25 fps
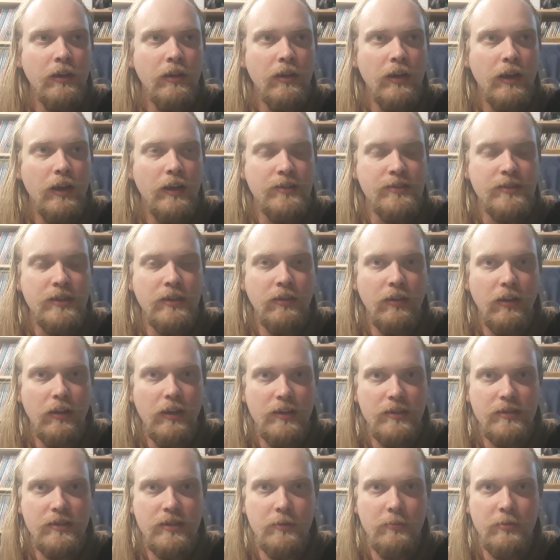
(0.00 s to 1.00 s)
I said in the
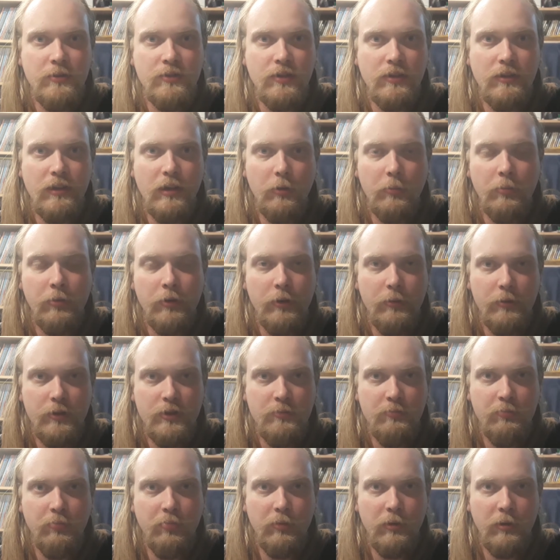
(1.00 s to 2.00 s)
last episode they were pretty
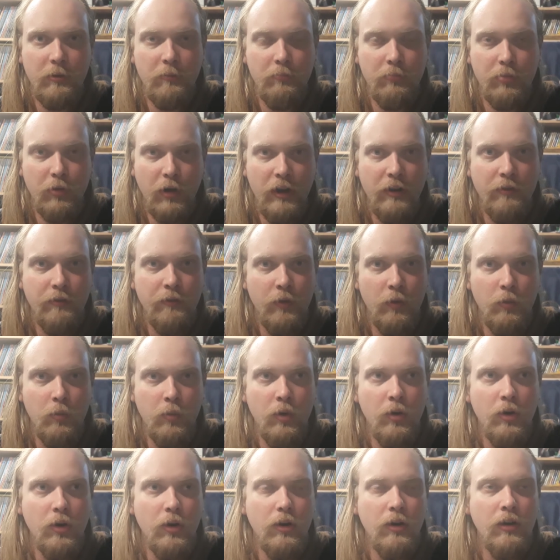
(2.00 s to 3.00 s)
much bred for
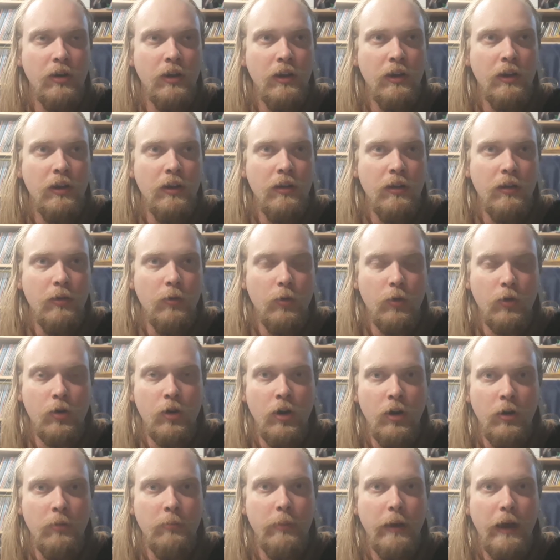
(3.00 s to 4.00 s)
war or
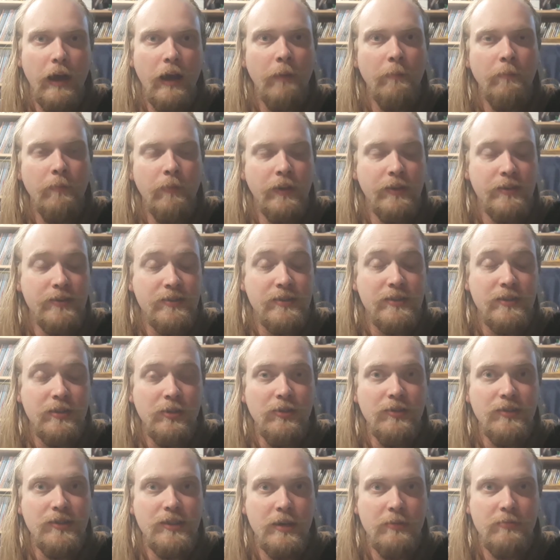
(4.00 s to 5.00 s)
combat, and it
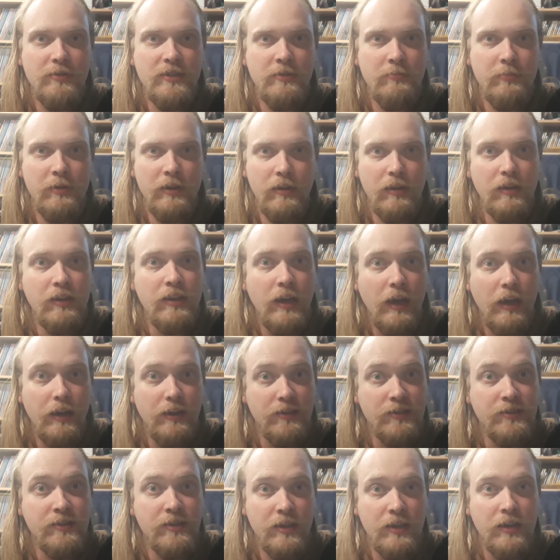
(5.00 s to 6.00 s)
still seems to be the
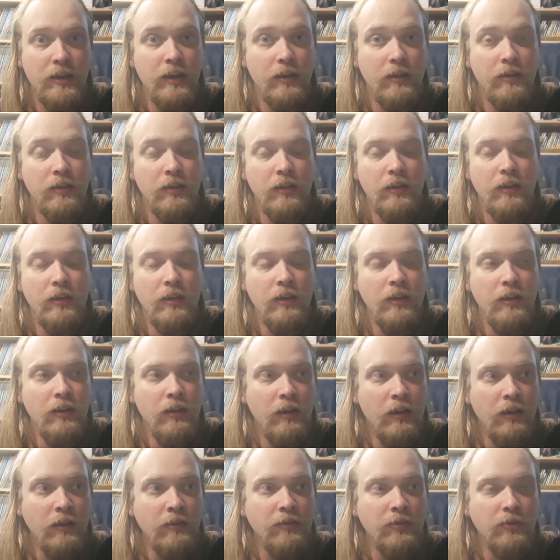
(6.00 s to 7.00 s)
case here.
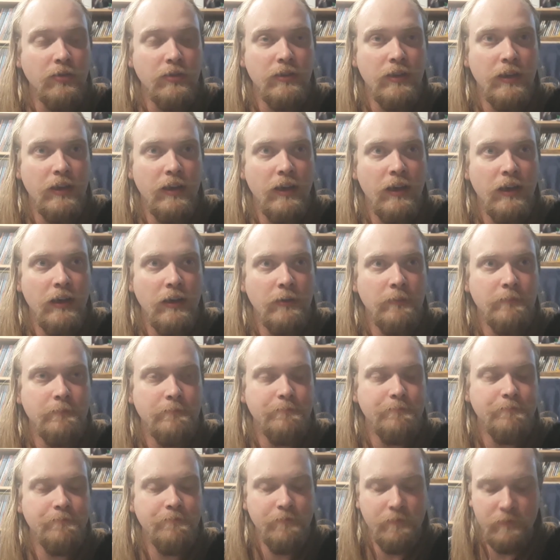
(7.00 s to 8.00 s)
And I thought that,
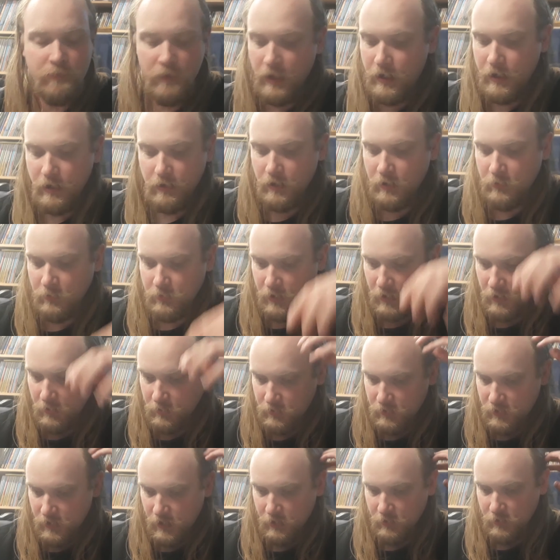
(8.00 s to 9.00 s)
yeah,
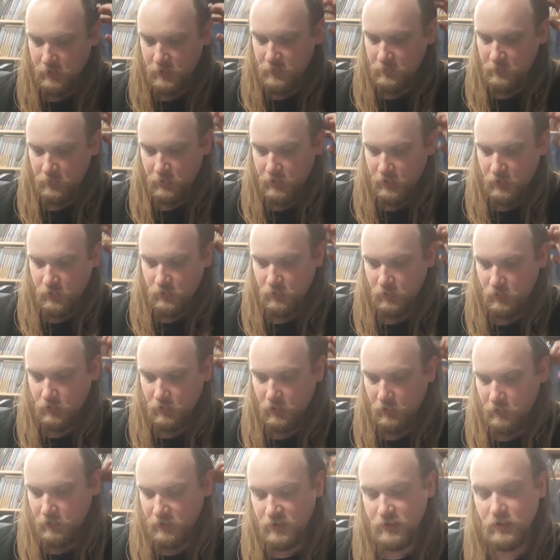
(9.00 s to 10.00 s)
that was pretty cool in
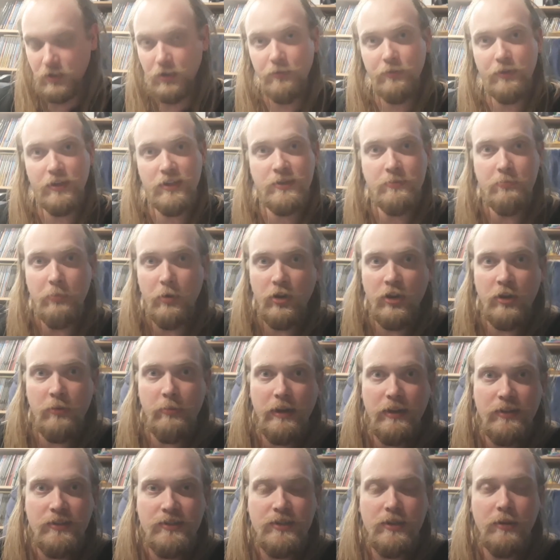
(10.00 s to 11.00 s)
of itself. They spoke
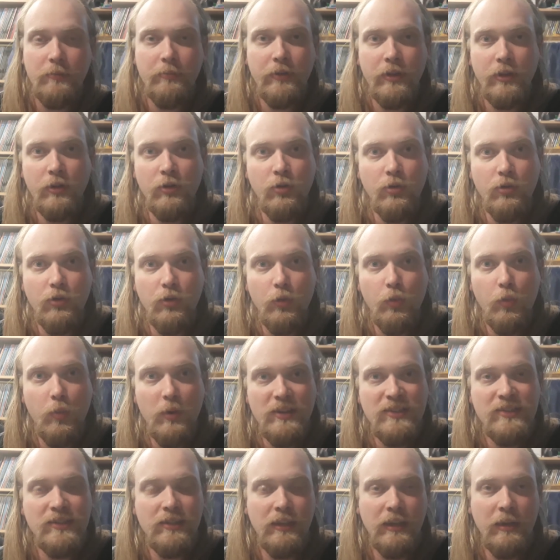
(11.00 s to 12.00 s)
about something called the
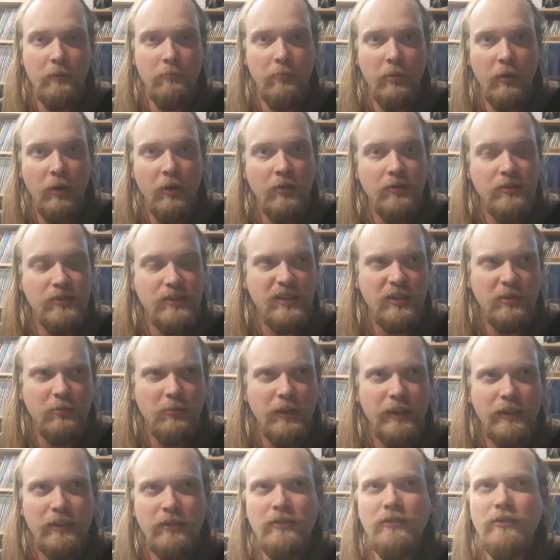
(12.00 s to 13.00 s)
whistling birds, and I'm
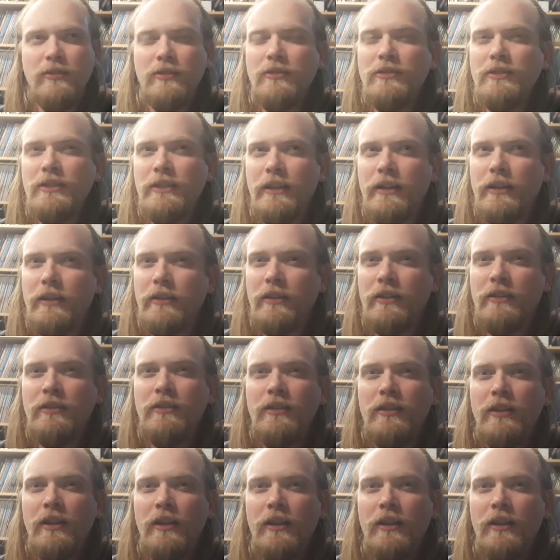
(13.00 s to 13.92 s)
like, oh, okay then.